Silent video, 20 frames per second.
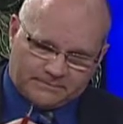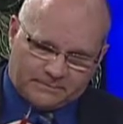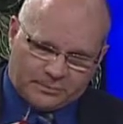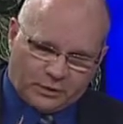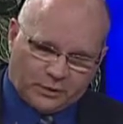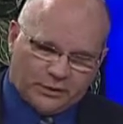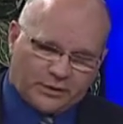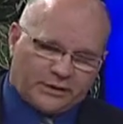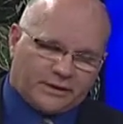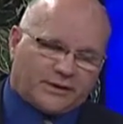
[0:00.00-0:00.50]

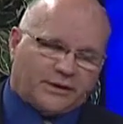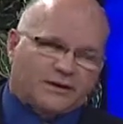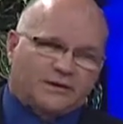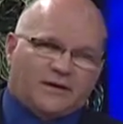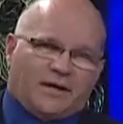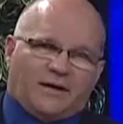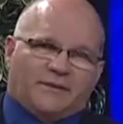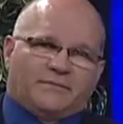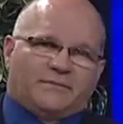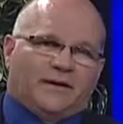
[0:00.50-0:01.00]
pulling things
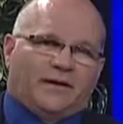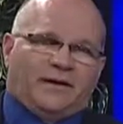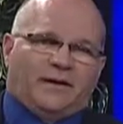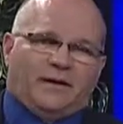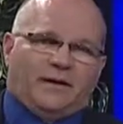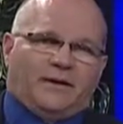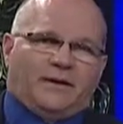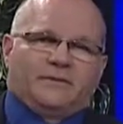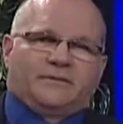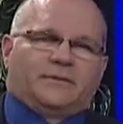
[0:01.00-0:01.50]
up,
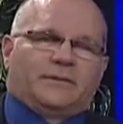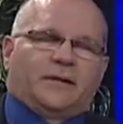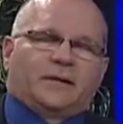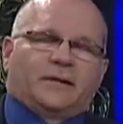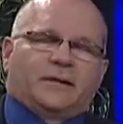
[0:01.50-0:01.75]
a